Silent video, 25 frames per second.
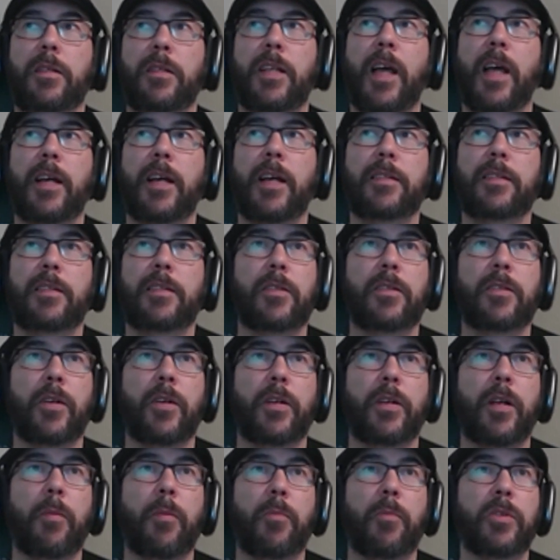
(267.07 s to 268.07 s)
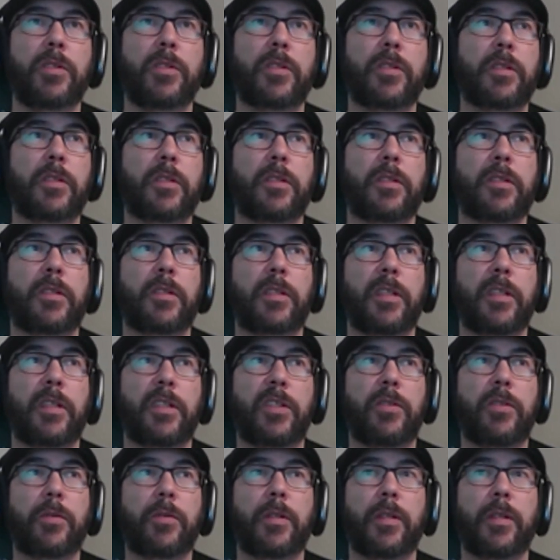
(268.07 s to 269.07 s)
texts or numbers
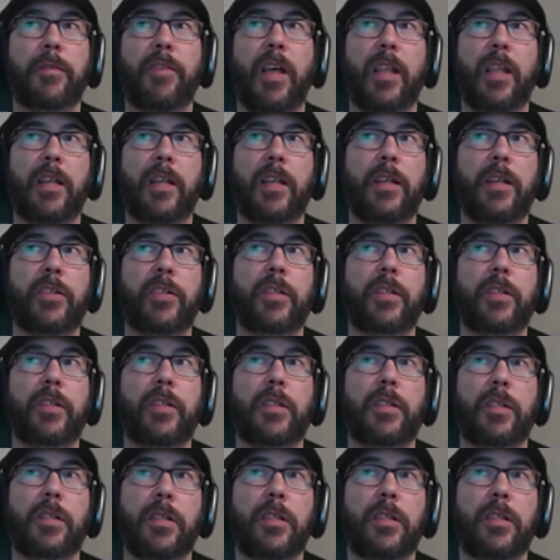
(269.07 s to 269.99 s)
into a validation.